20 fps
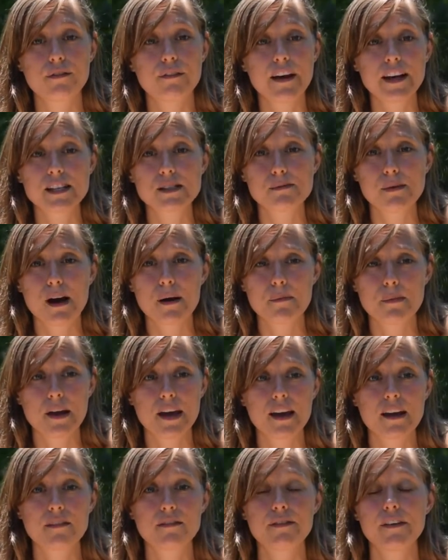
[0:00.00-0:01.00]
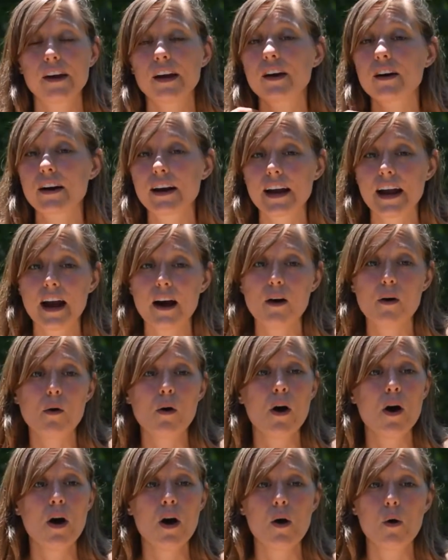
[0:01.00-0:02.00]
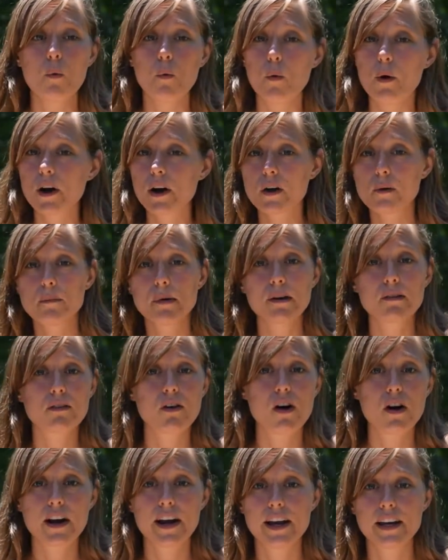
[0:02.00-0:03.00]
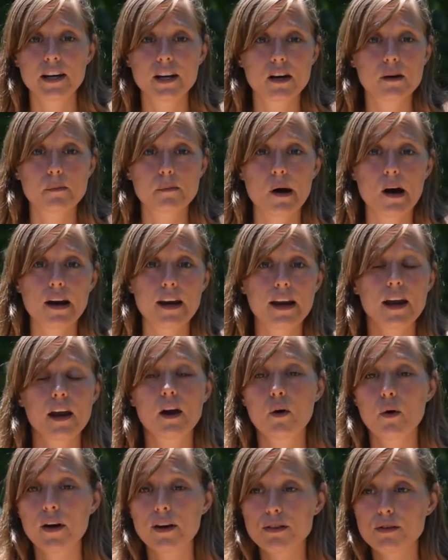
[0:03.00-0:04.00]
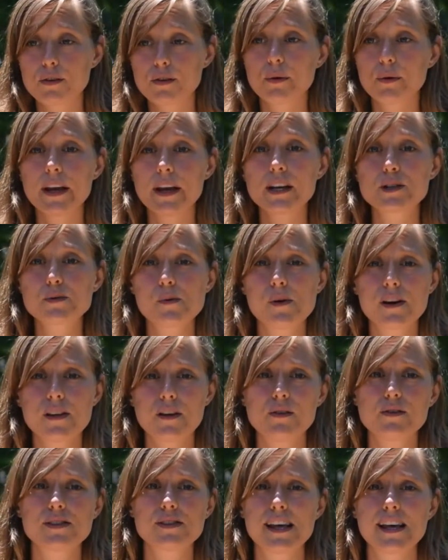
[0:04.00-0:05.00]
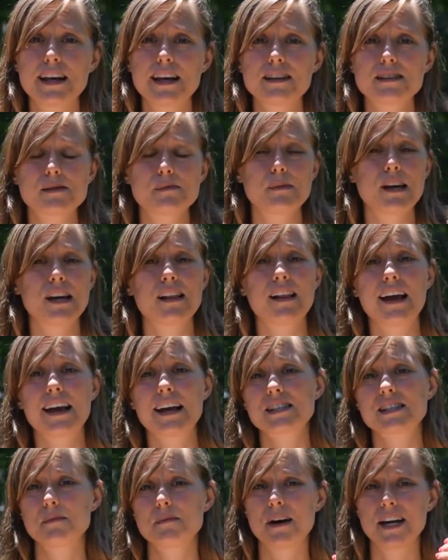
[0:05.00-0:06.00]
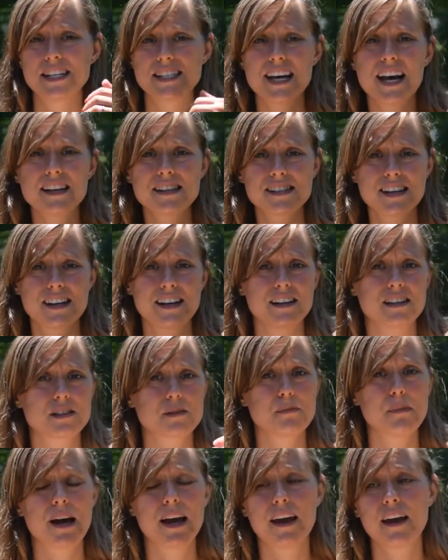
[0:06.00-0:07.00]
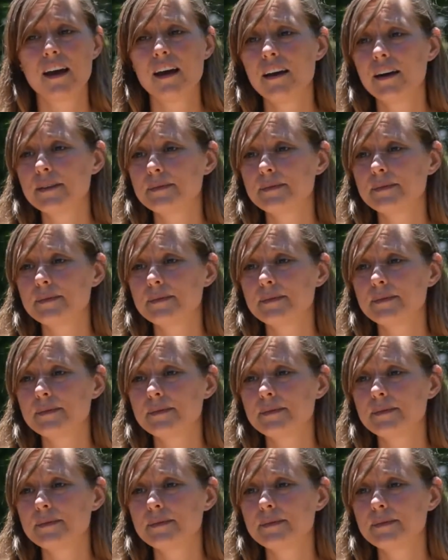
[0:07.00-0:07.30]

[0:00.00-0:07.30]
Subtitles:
face mapping, figuring out what could be wrong in your body, going through each one of those things and being like, is it my intestines, my